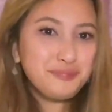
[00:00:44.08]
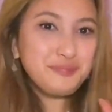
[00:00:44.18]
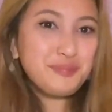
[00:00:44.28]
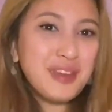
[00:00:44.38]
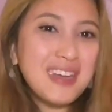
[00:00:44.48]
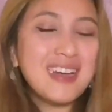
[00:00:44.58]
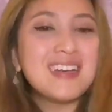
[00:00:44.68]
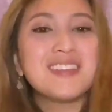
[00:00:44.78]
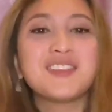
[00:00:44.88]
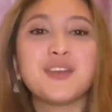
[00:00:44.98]
Hey guys,
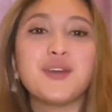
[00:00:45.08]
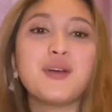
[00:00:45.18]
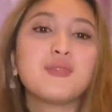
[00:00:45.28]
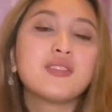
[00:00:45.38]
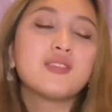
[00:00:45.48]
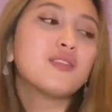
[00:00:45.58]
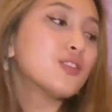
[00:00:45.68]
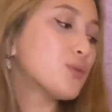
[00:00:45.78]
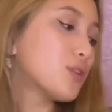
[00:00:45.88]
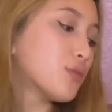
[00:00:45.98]
so I'm going to start this
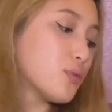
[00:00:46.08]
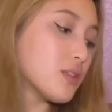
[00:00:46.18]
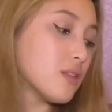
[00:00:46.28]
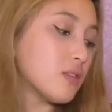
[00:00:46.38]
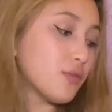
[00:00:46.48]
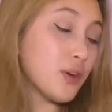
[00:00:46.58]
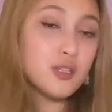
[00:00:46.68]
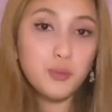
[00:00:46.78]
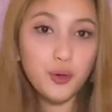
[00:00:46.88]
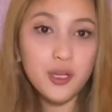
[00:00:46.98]
one off with the first
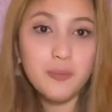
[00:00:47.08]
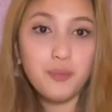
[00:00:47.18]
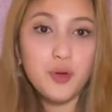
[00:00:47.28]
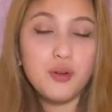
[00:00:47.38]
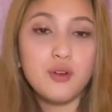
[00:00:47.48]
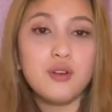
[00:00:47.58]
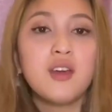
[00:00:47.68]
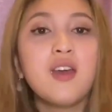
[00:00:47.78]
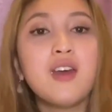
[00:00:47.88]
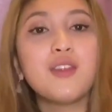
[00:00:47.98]
point, or
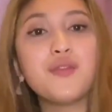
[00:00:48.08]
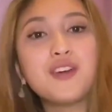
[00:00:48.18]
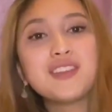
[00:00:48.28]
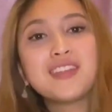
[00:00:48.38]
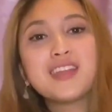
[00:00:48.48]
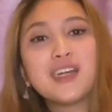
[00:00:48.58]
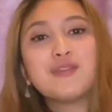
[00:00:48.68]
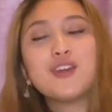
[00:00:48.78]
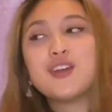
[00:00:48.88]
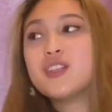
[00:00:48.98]
the first thing that I've
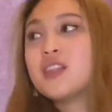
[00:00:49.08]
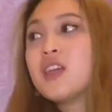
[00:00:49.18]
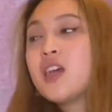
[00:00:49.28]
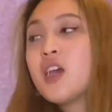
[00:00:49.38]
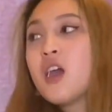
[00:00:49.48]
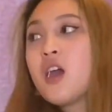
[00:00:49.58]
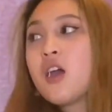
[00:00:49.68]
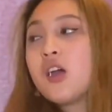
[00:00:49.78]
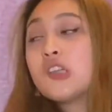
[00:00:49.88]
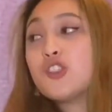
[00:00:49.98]
learned
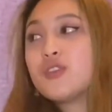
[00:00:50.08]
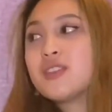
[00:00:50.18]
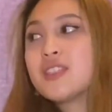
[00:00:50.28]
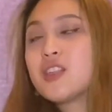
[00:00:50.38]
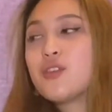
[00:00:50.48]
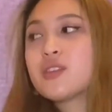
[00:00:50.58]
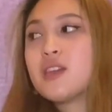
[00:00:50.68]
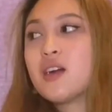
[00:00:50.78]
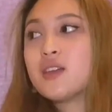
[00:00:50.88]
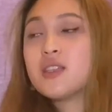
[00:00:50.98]
during this
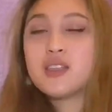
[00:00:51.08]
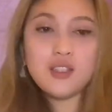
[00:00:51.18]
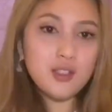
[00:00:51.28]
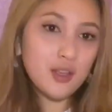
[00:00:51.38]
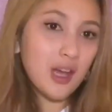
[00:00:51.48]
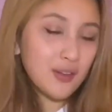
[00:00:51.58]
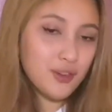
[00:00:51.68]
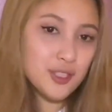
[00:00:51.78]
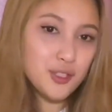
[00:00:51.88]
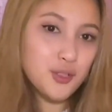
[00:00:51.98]
lockdown is to have
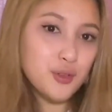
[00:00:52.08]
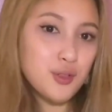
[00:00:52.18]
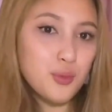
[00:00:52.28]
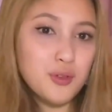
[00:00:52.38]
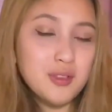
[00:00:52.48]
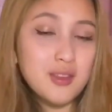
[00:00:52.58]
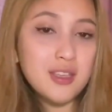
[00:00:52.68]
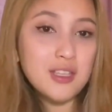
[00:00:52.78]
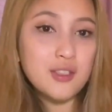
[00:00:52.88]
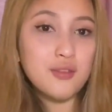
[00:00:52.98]
gratitude towards the
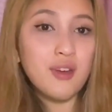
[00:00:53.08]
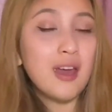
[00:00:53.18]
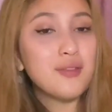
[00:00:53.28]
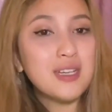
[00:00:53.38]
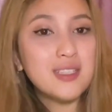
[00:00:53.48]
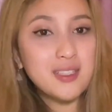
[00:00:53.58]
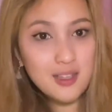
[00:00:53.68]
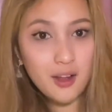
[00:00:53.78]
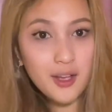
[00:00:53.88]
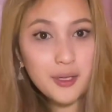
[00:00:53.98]
things you've heavily
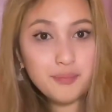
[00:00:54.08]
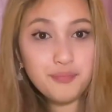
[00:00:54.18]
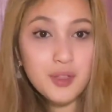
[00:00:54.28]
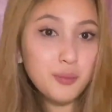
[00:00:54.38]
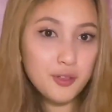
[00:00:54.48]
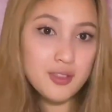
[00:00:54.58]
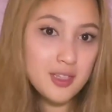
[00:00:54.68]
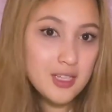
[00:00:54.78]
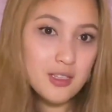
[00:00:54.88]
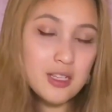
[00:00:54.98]
disliked but could
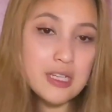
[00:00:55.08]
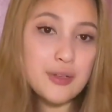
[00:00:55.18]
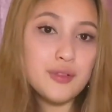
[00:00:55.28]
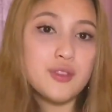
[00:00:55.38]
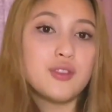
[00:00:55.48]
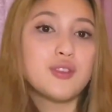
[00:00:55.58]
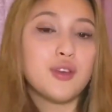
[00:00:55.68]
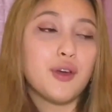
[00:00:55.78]
easily lose. So